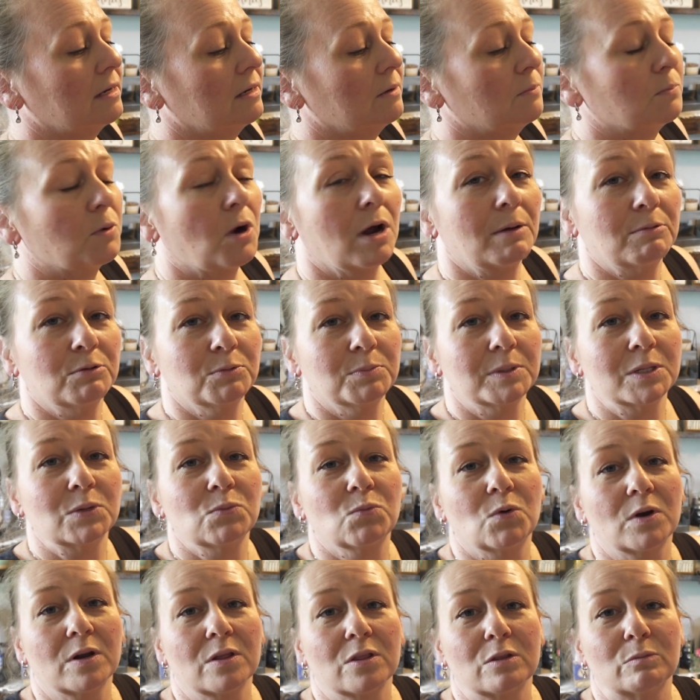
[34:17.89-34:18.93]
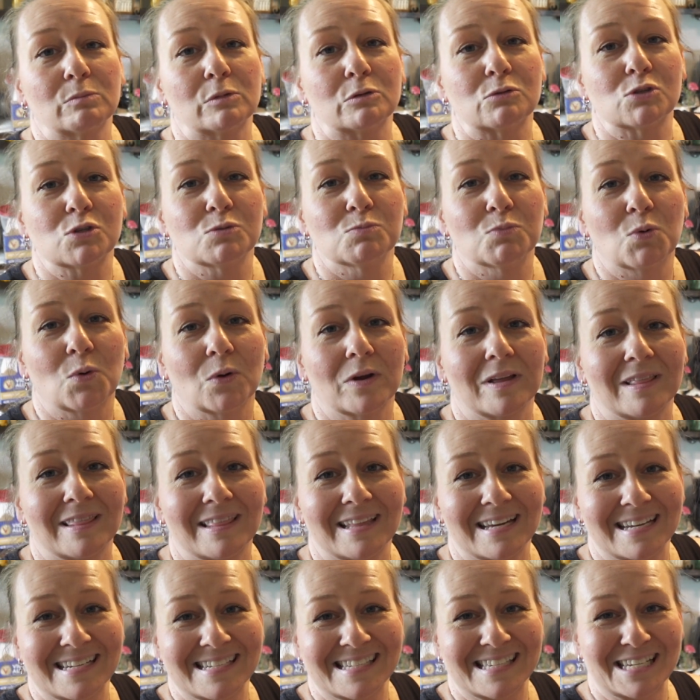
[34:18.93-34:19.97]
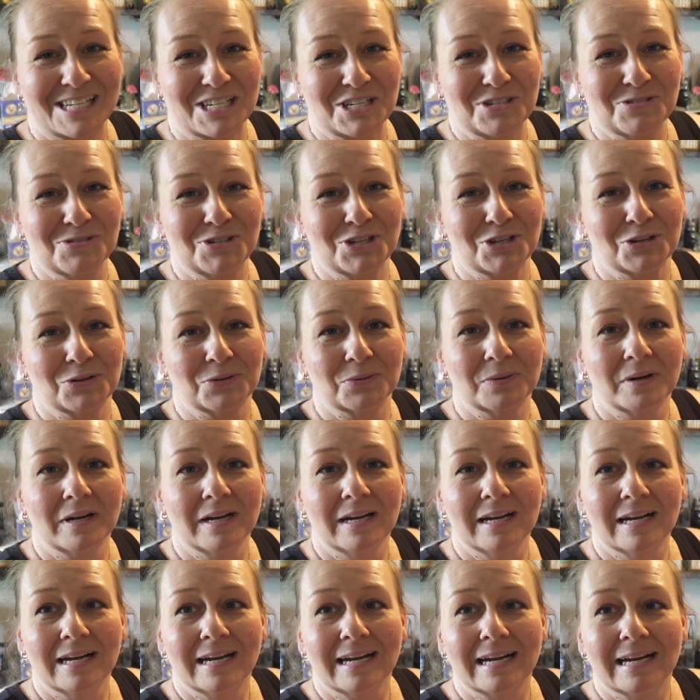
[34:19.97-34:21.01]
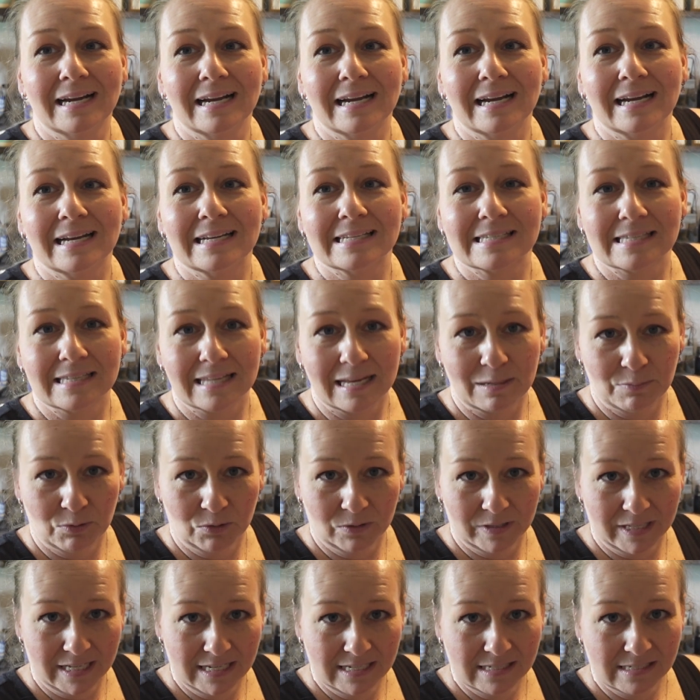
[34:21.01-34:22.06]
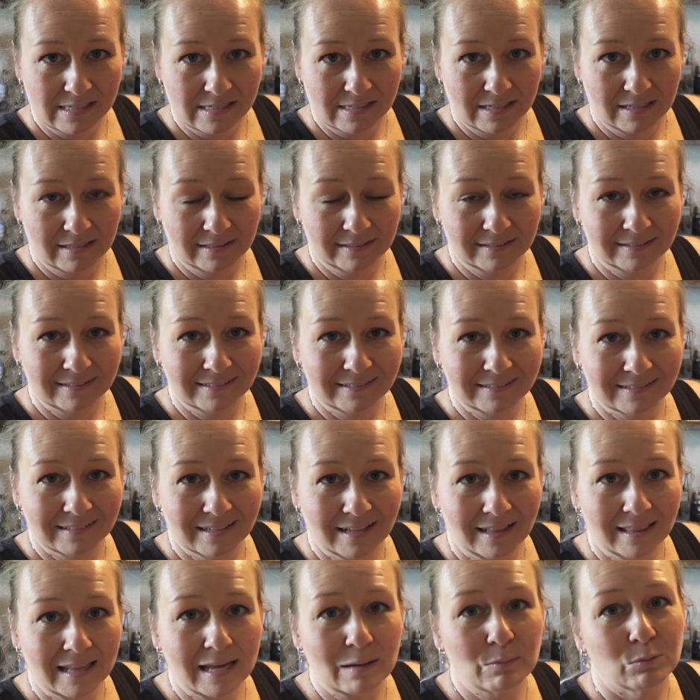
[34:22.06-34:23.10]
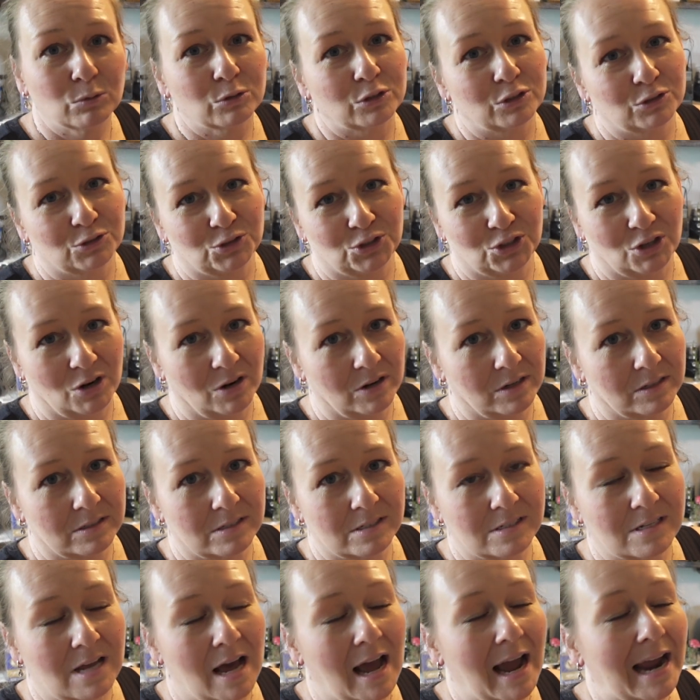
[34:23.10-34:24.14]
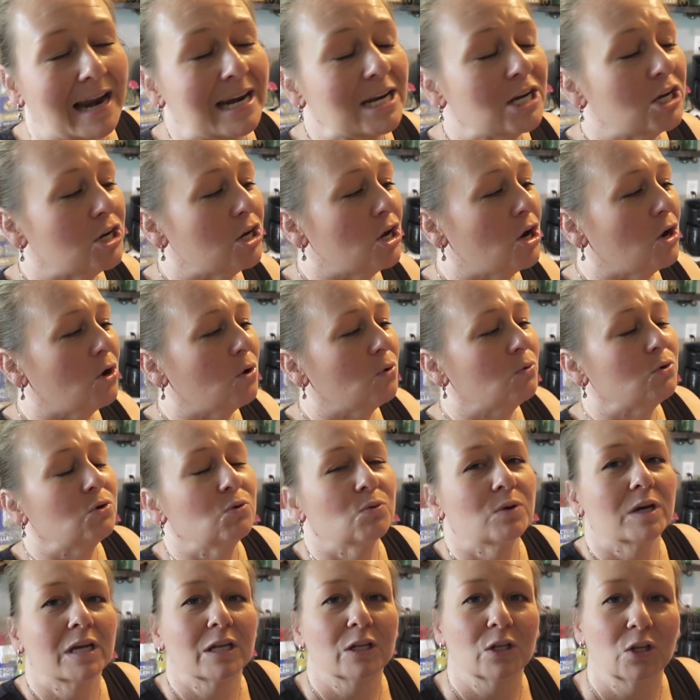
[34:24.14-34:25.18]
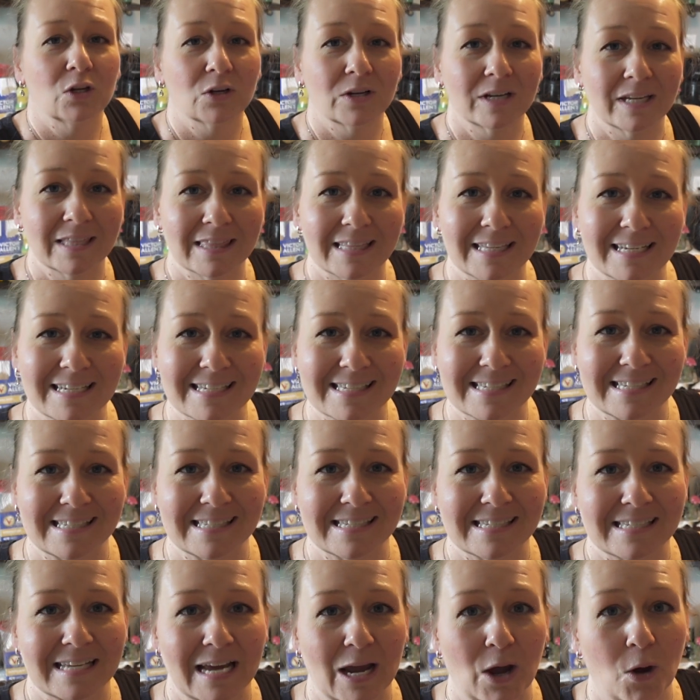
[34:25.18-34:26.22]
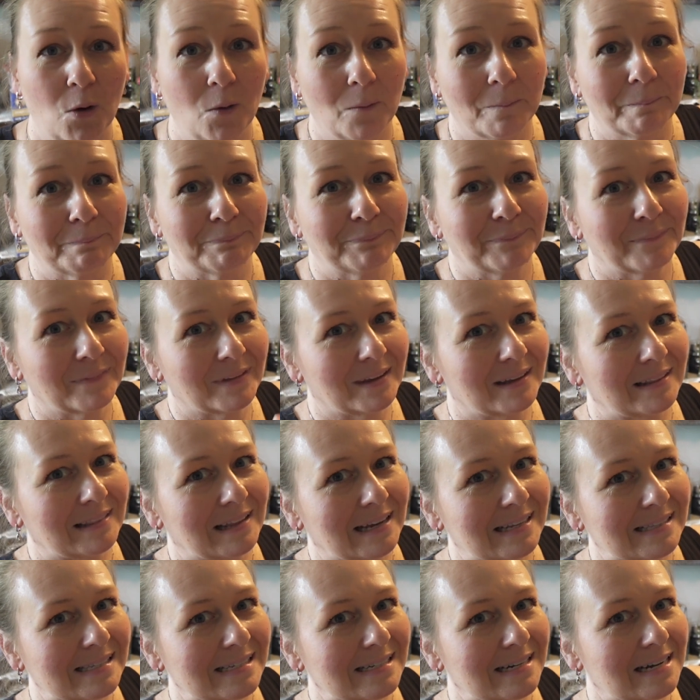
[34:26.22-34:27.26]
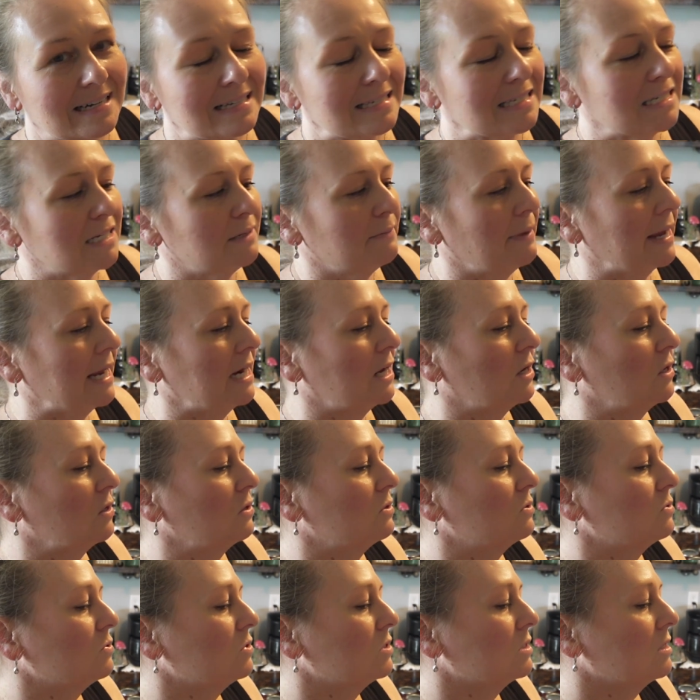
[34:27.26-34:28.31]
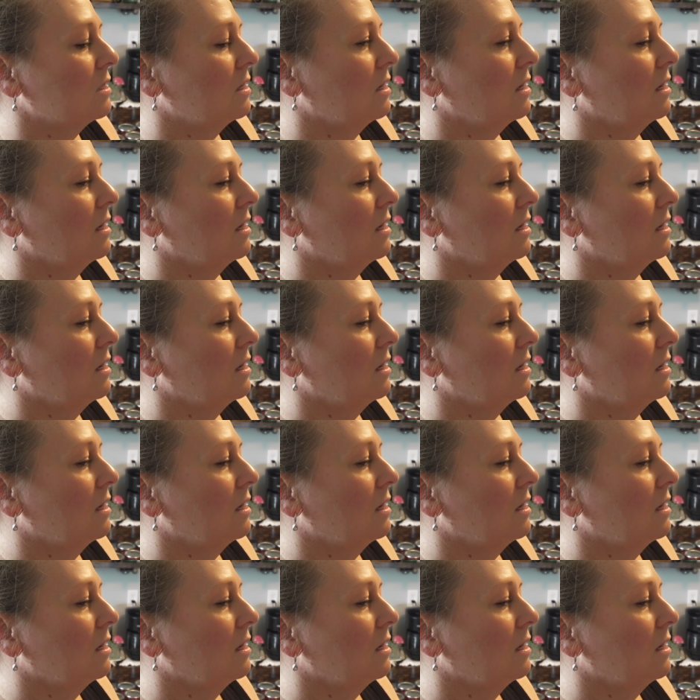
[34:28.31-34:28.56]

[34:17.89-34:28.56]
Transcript: probably one of the most important things that you do is label these. Label your jars. I know you can look at this and say, oh, that's diced tomatoes,